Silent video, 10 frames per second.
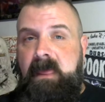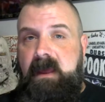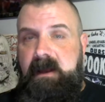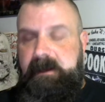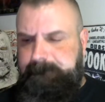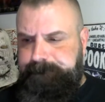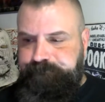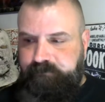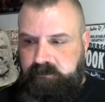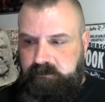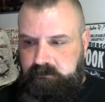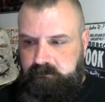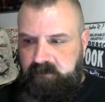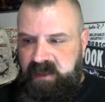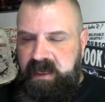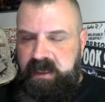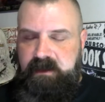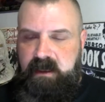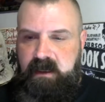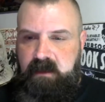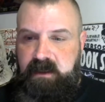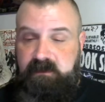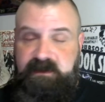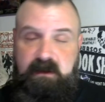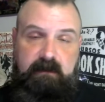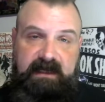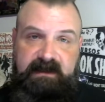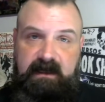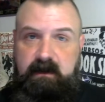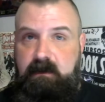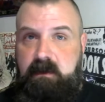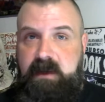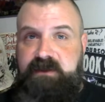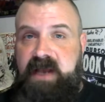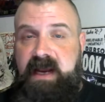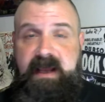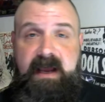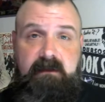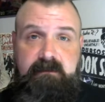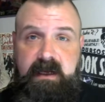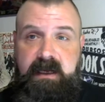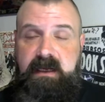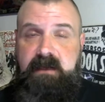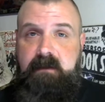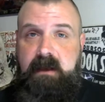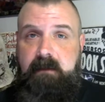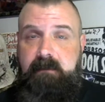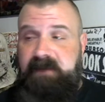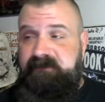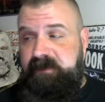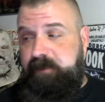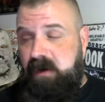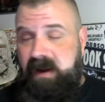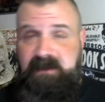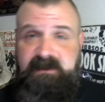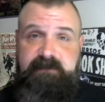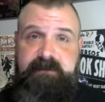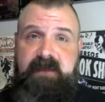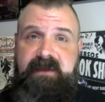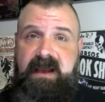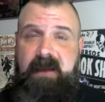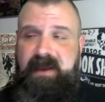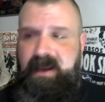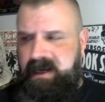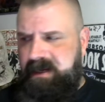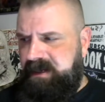so like I said, go ahead and check it out, and for the price, I think I paid